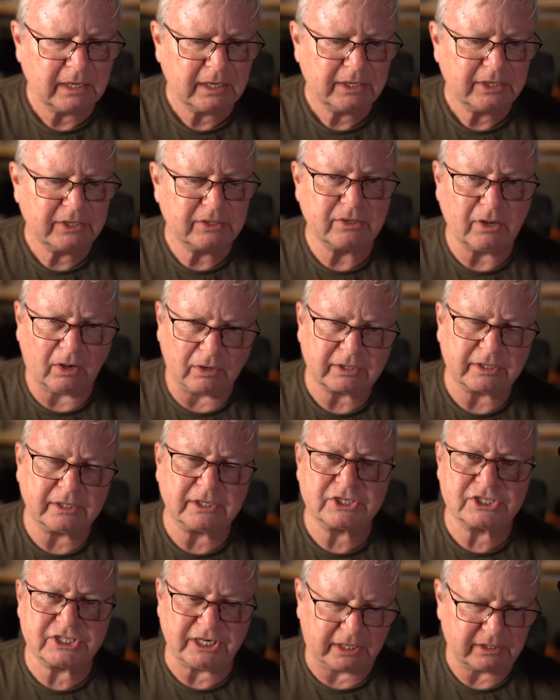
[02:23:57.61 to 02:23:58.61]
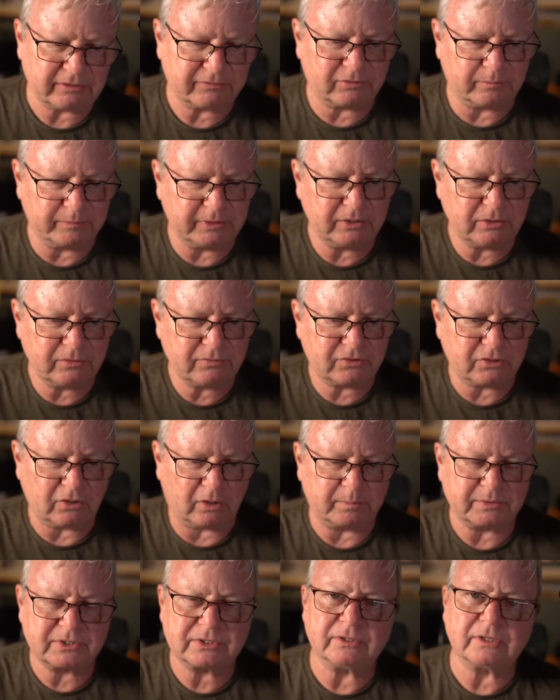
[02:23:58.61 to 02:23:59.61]
You're not going to shout it from the
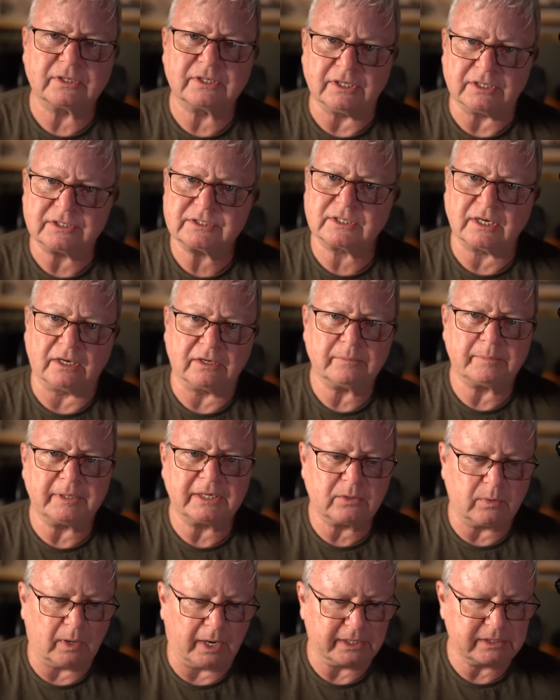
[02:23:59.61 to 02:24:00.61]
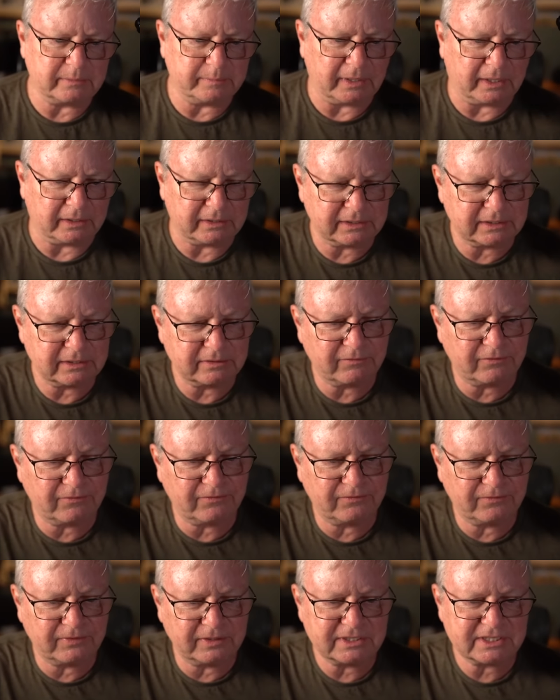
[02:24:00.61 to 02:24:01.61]
rooftop, so you're just going to be quiet about it and,
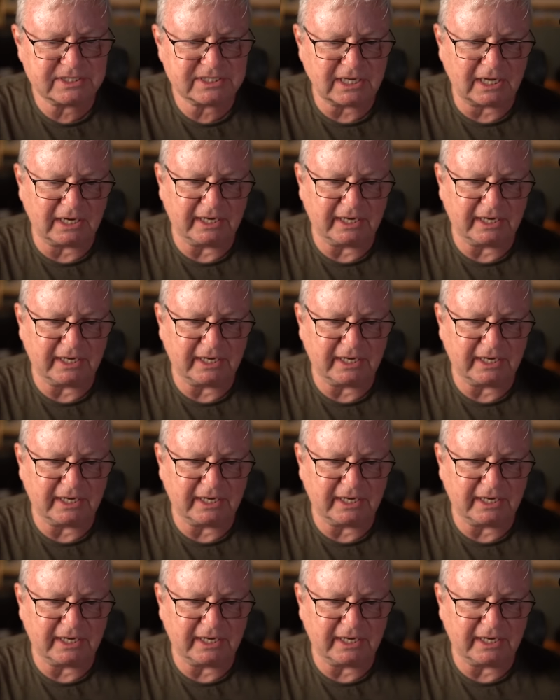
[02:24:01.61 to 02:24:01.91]
and sell